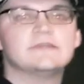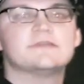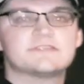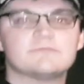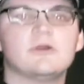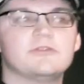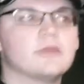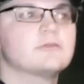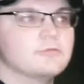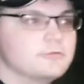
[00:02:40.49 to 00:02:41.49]
in this small
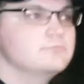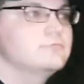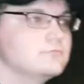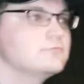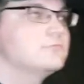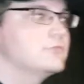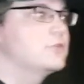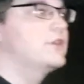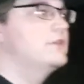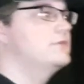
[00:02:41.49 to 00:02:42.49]
dark room,
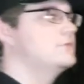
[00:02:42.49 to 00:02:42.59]
okay?